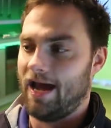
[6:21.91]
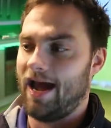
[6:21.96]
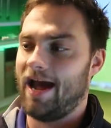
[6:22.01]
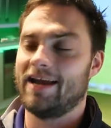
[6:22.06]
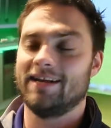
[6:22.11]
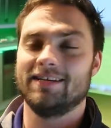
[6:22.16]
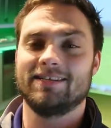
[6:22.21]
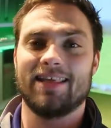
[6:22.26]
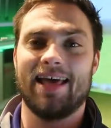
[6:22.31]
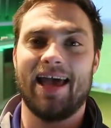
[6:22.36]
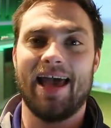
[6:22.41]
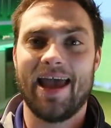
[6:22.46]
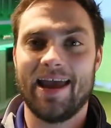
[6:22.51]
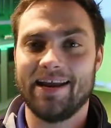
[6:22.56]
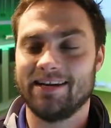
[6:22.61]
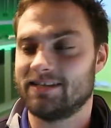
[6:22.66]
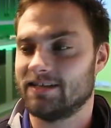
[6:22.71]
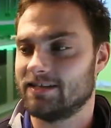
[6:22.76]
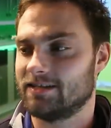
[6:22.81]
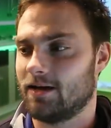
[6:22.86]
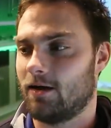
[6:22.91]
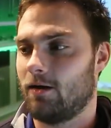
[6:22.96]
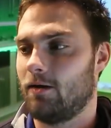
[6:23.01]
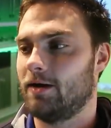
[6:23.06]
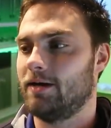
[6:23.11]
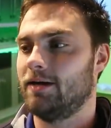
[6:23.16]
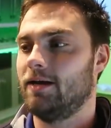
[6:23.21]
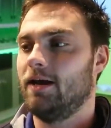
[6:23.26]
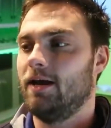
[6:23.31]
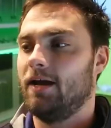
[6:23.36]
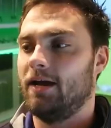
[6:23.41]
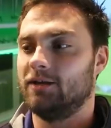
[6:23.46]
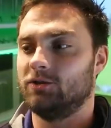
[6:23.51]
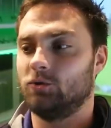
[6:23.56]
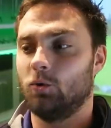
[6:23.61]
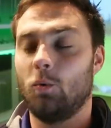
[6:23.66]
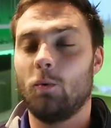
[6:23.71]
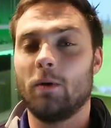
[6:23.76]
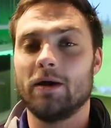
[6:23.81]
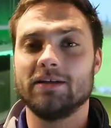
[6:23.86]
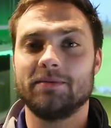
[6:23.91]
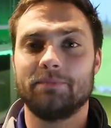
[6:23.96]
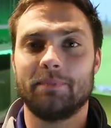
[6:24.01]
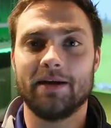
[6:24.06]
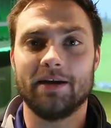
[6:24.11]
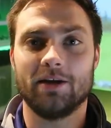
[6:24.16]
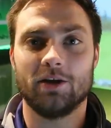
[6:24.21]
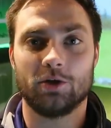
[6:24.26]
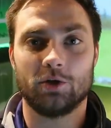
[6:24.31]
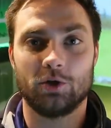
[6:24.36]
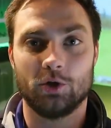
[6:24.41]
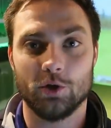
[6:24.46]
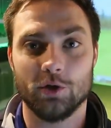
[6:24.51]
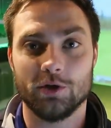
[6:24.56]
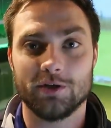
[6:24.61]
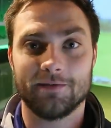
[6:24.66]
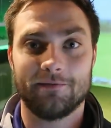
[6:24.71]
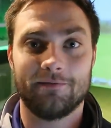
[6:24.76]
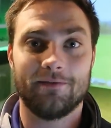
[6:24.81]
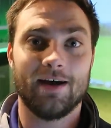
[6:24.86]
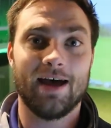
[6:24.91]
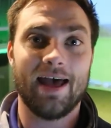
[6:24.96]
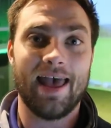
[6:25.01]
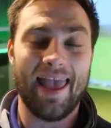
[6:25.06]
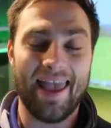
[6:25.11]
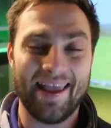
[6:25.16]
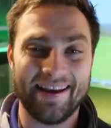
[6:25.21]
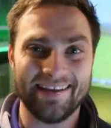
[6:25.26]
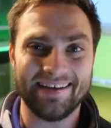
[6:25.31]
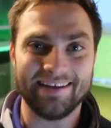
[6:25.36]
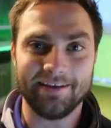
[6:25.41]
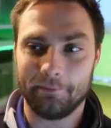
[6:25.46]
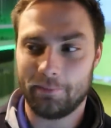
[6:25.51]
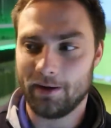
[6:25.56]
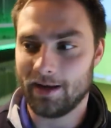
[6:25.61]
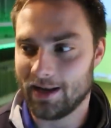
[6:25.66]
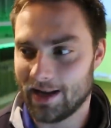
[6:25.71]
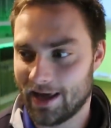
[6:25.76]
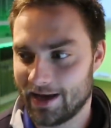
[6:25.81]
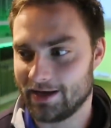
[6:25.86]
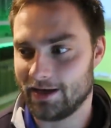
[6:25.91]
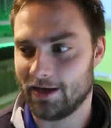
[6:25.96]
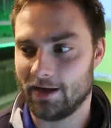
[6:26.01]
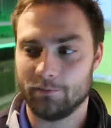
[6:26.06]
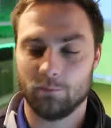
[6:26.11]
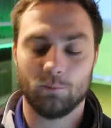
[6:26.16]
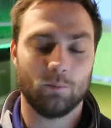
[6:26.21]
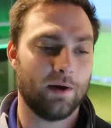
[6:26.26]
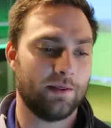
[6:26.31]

and the head design has always been good for any player,